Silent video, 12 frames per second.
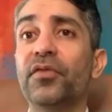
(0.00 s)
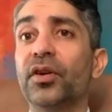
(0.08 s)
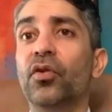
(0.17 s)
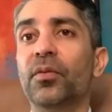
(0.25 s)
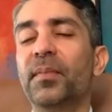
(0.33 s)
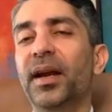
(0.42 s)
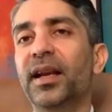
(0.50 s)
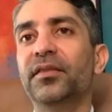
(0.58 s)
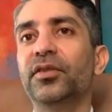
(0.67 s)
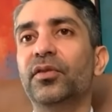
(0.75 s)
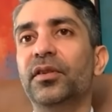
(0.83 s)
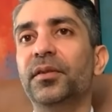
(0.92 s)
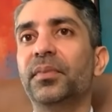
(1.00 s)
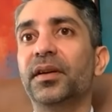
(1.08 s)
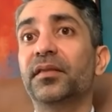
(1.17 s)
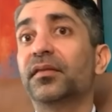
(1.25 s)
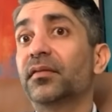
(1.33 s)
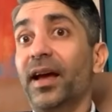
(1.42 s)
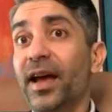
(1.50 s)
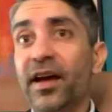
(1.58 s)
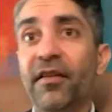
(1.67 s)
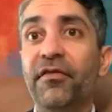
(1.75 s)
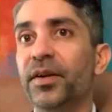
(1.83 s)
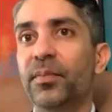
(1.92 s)
gold medal at the Olympics,
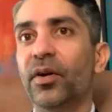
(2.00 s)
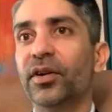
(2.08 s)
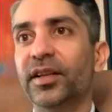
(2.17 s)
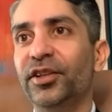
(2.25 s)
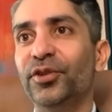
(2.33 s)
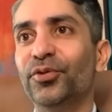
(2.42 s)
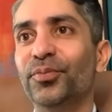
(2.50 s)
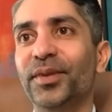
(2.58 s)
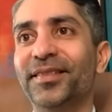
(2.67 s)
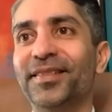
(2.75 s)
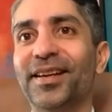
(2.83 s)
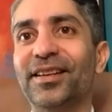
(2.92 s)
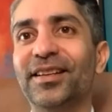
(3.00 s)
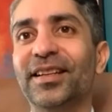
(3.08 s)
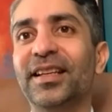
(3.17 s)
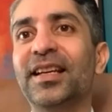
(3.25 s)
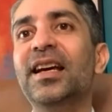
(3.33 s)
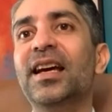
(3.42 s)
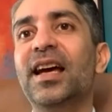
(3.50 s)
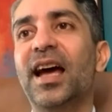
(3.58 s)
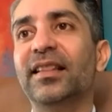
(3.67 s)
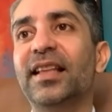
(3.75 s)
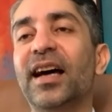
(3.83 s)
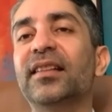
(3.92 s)
everybody knew me suddenly.
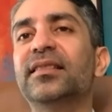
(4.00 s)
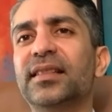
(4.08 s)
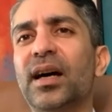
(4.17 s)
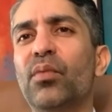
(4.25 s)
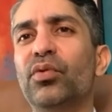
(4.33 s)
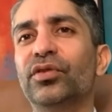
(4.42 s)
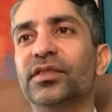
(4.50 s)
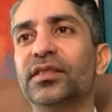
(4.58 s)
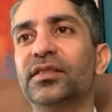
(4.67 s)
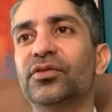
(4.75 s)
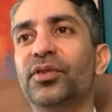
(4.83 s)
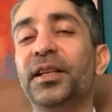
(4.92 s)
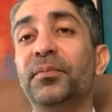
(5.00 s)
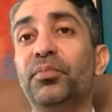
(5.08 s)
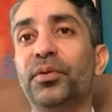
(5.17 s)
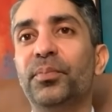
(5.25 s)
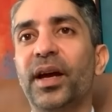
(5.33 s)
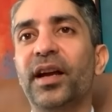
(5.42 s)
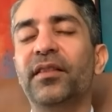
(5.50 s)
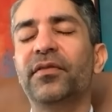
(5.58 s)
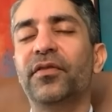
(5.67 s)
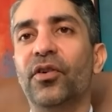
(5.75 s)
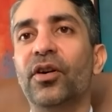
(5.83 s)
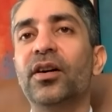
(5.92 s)
Mm-hmm. And that I uh, wasn't really prepared
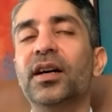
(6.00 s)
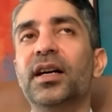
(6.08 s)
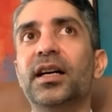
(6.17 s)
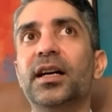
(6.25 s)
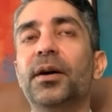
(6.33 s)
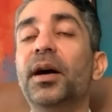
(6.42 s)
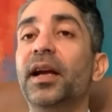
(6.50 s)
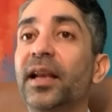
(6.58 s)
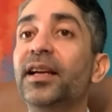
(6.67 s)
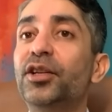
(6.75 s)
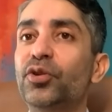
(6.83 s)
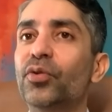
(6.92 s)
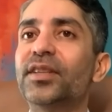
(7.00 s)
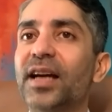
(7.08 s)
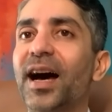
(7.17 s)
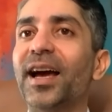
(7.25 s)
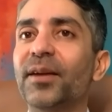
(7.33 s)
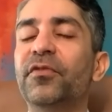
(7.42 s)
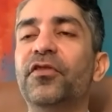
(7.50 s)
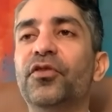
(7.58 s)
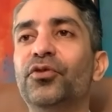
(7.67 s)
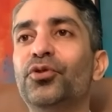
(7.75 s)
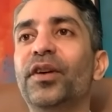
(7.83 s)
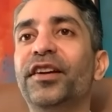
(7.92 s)
for. Uh, and it took time
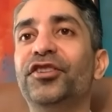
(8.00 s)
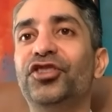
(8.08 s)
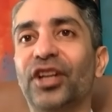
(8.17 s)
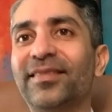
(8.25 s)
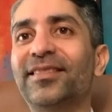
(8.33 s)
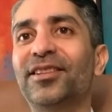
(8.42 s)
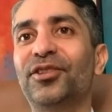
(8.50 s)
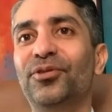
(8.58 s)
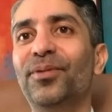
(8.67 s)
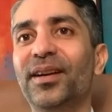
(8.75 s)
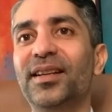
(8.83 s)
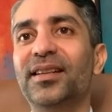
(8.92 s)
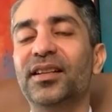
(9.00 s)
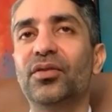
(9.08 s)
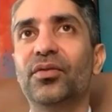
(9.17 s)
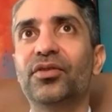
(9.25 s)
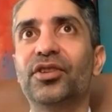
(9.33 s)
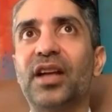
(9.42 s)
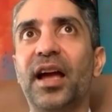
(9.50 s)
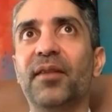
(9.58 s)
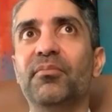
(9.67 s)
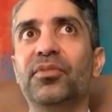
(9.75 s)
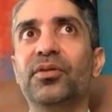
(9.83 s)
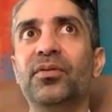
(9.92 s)
for to adjust to it. It took
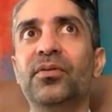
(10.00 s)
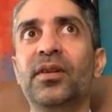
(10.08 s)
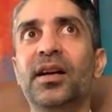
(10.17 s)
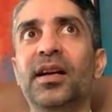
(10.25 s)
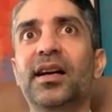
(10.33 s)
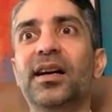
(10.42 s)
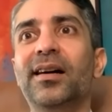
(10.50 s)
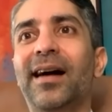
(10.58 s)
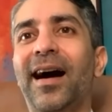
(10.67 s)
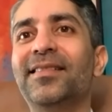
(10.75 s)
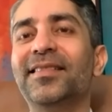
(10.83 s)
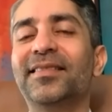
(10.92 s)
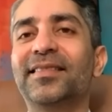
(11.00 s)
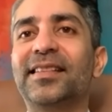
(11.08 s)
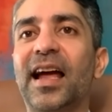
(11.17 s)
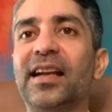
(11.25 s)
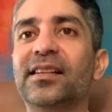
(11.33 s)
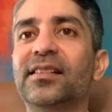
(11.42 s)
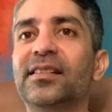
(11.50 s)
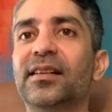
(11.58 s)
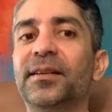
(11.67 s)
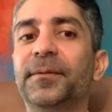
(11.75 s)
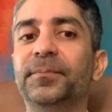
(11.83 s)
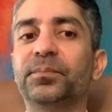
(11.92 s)
time to uh, understand
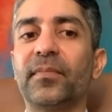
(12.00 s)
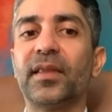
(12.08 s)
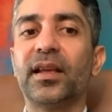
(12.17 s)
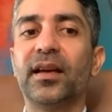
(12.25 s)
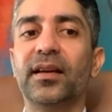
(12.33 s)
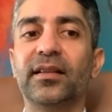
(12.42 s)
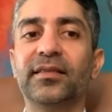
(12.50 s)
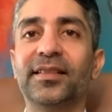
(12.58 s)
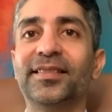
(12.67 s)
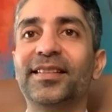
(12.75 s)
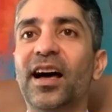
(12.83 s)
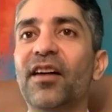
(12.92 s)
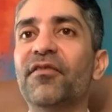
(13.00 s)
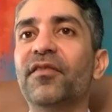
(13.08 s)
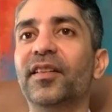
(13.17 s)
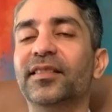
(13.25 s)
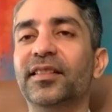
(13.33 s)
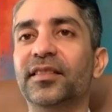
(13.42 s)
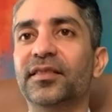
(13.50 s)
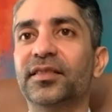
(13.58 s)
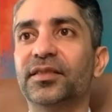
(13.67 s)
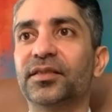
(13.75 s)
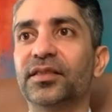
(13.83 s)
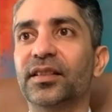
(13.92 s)
um, uh, this love and
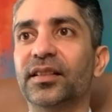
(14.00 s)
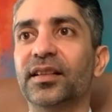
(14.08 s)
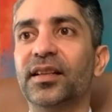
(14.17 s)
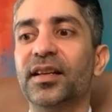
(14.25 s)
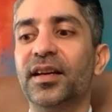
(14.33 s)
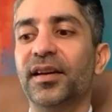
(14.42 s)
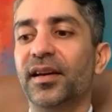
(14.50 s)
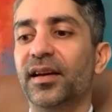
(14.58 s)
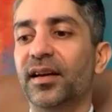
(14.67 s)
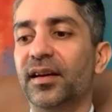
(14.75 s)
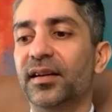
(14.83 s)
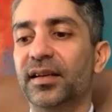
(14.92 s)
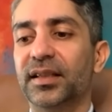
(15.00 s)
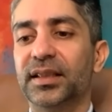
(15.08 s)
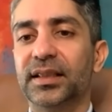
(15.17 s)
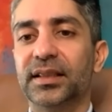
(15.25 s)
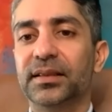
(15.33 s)
this uh, uh,